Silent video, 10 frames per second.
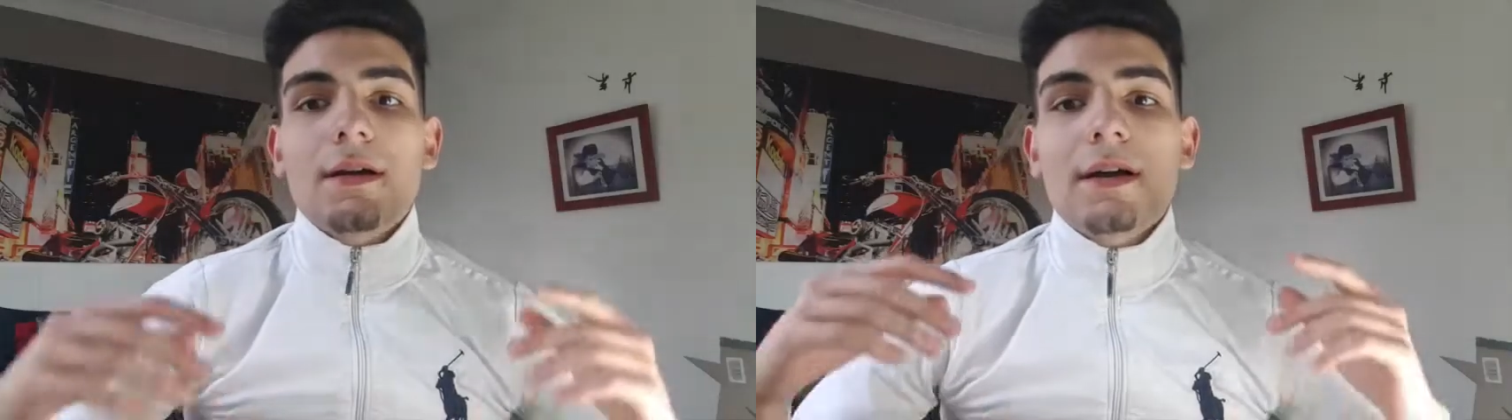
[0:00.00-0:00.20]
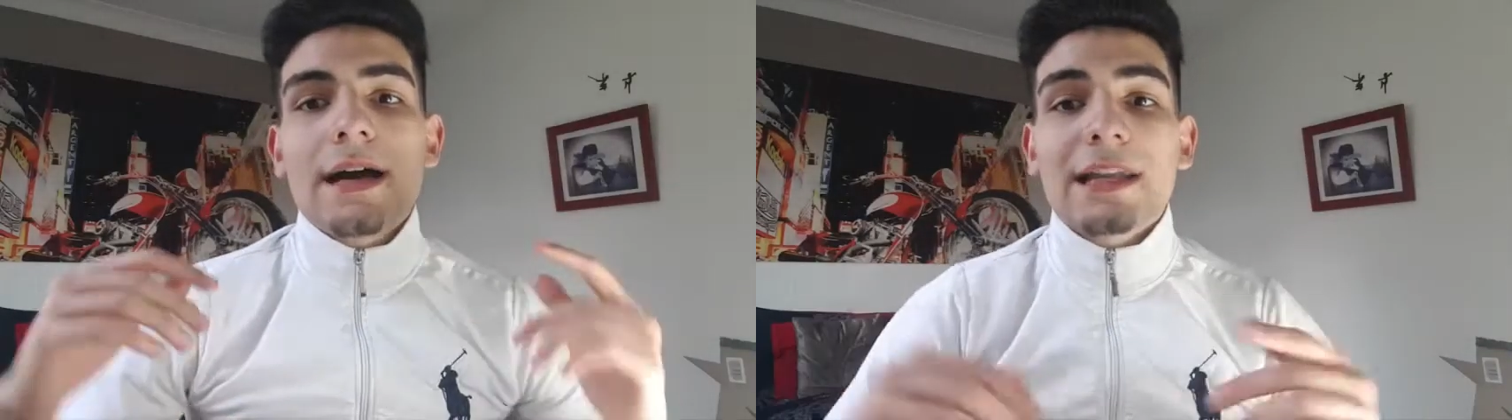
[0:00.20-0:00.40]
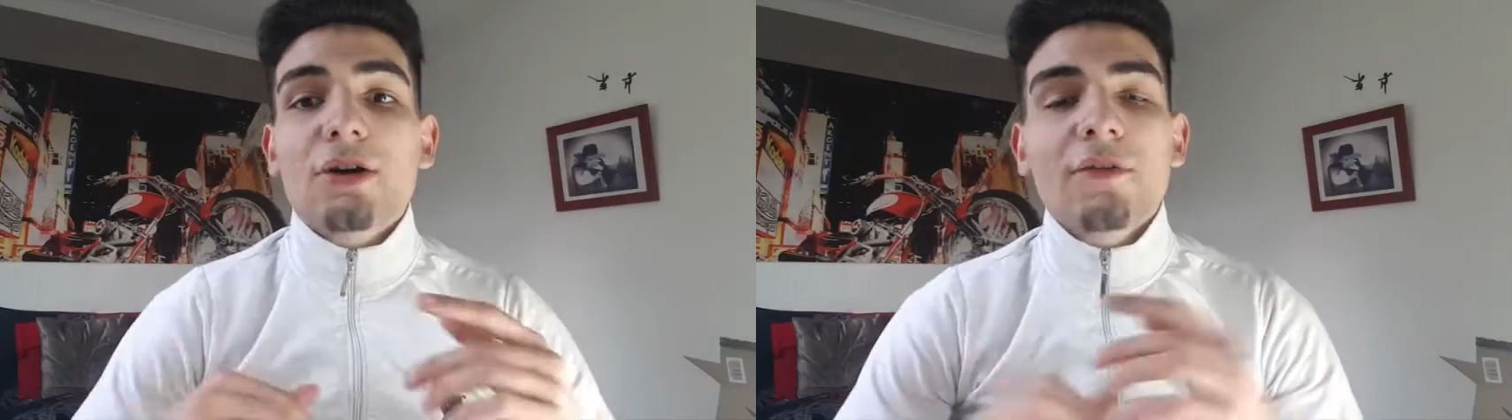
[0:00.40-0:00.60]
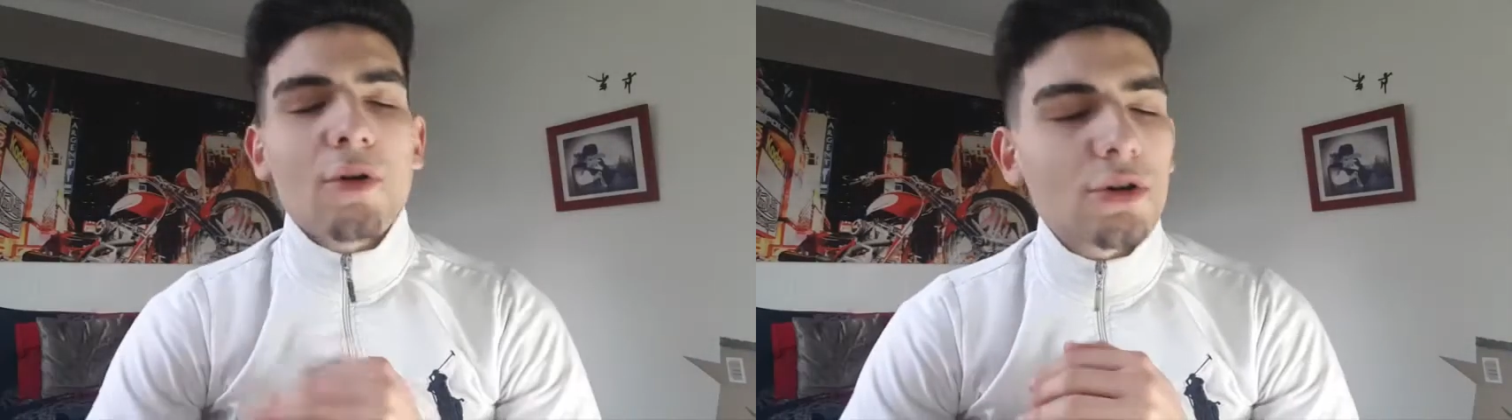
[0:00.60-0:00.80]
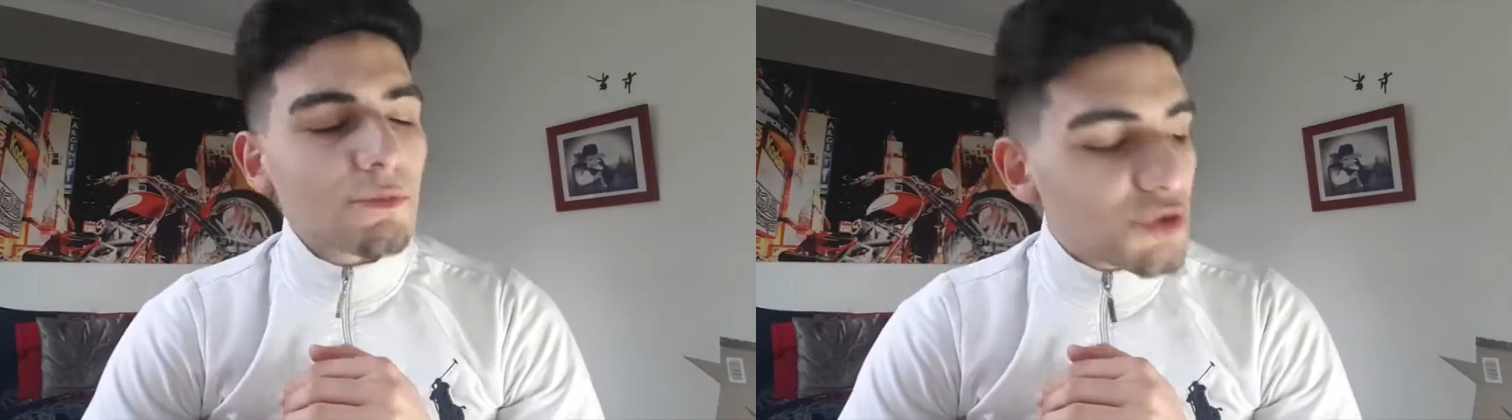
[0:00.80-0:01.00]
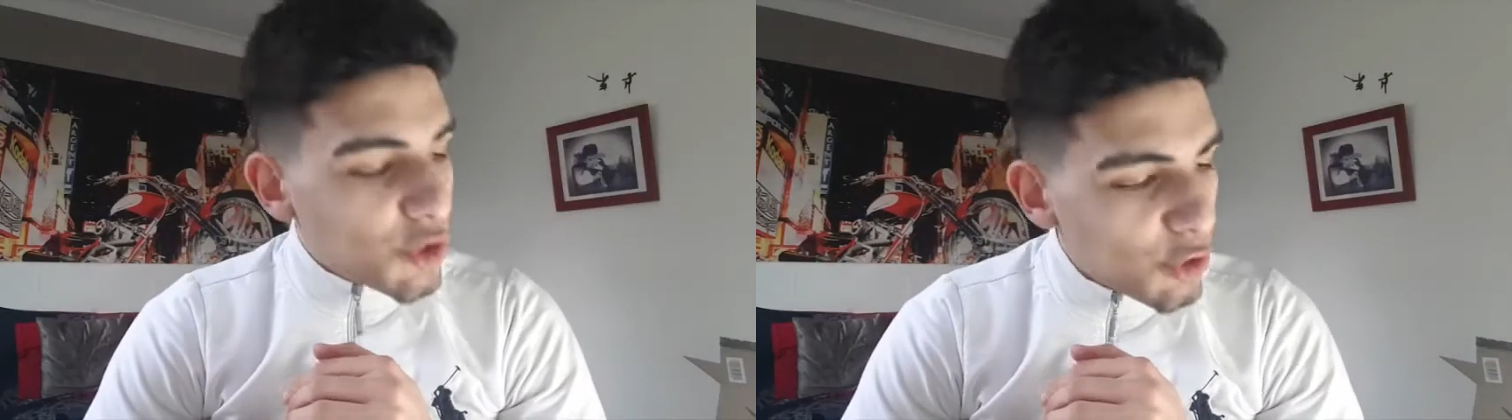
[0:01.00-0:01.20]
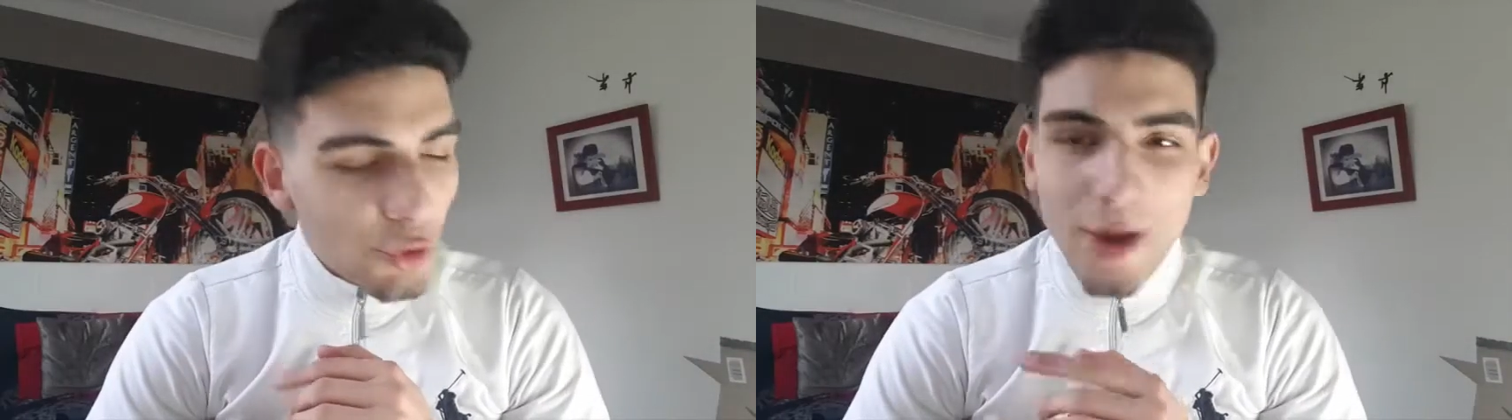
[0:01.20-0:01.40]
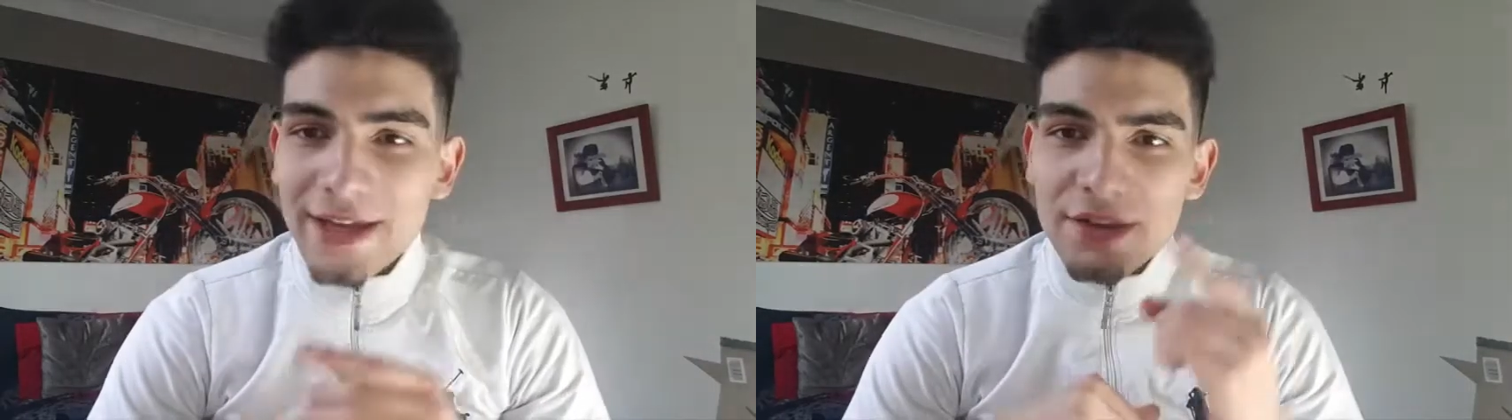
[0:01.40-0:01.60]
Hello and welcome
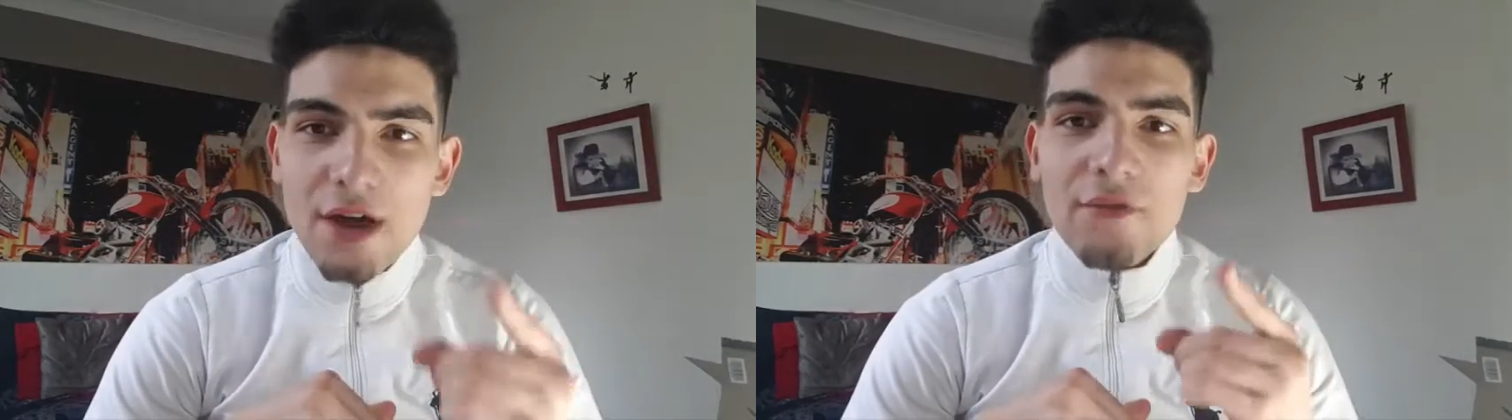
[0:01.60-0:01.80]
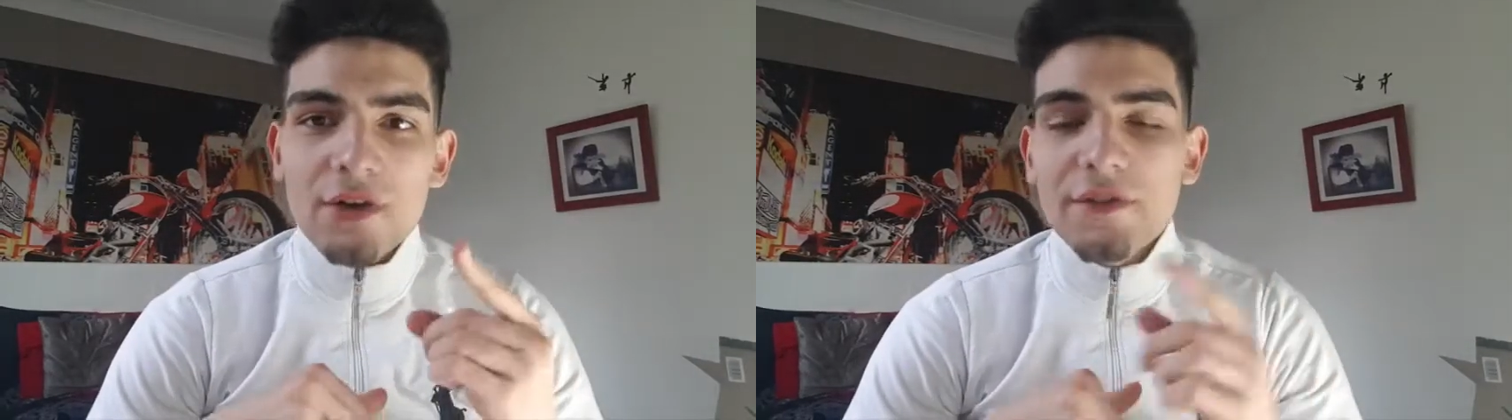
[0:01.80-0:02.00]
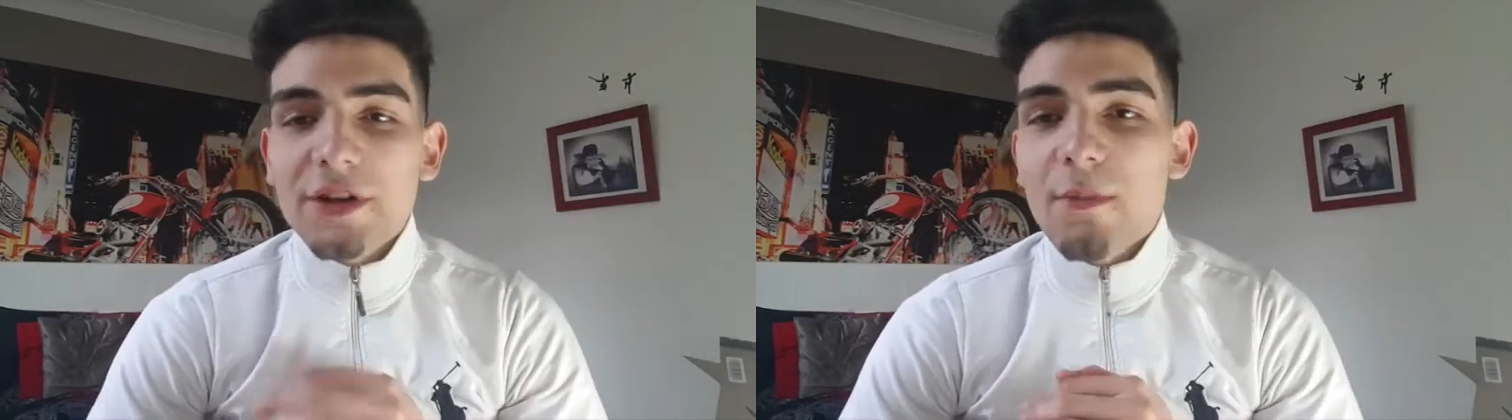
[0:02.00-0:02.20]
to another video.